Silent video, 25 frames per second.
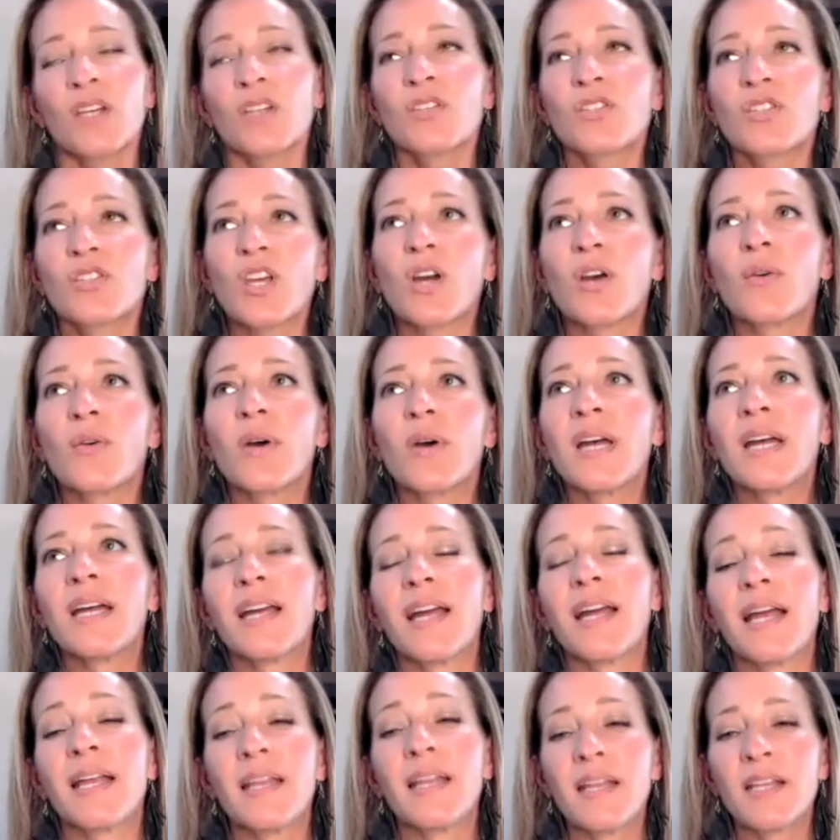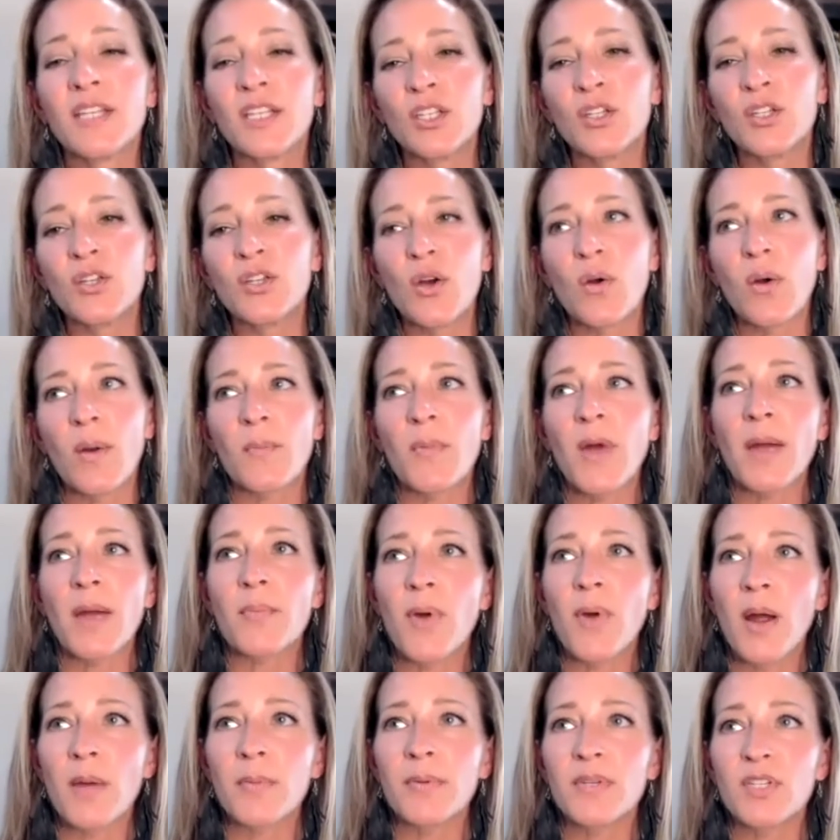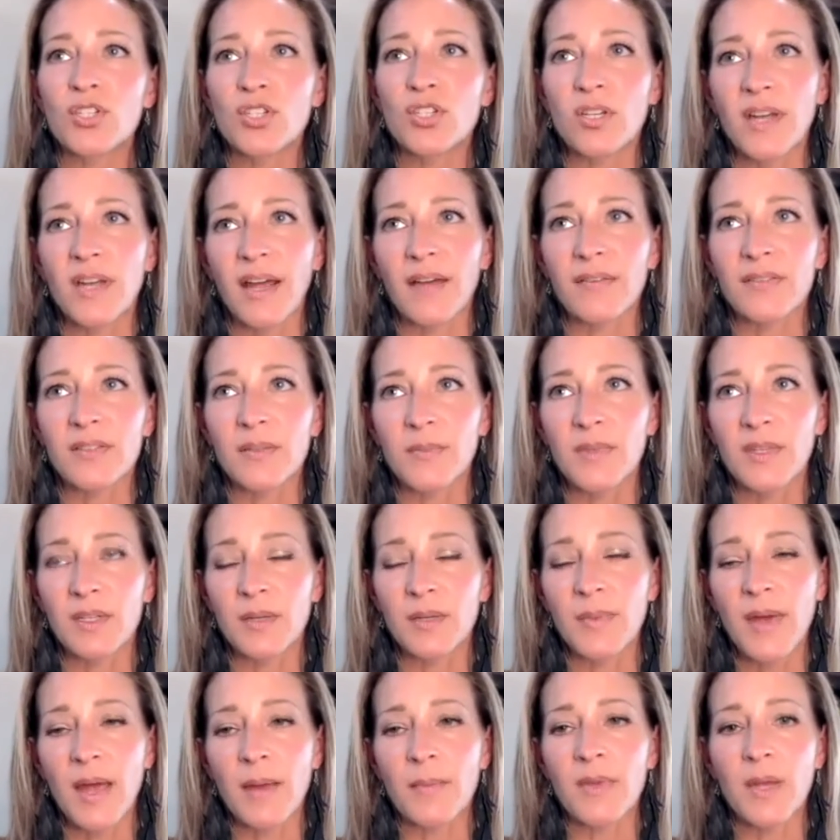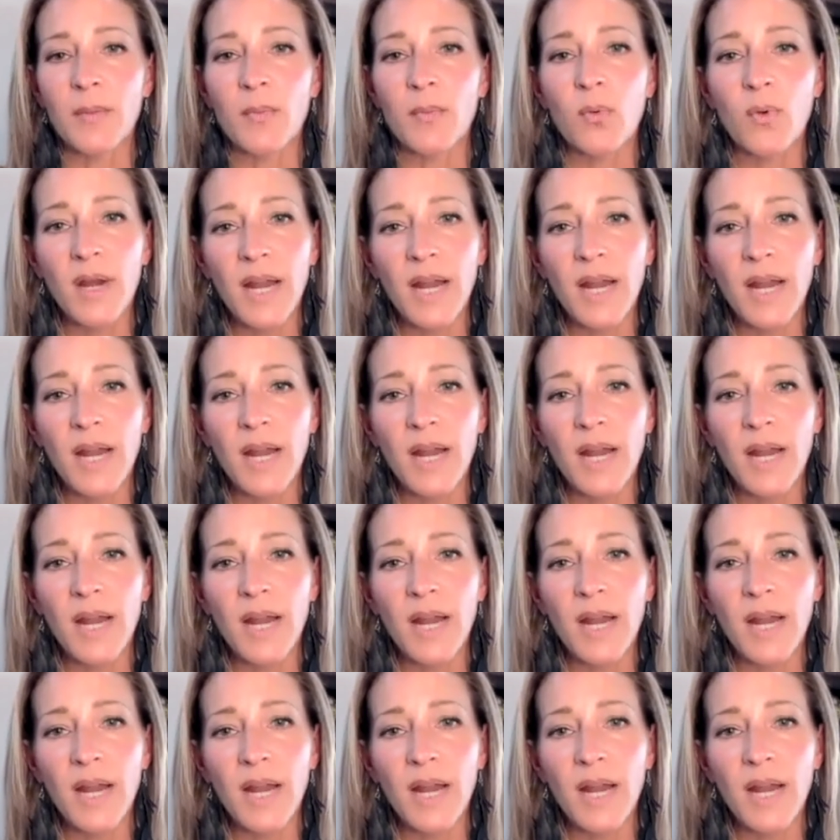So, and I probably should have something to back me up.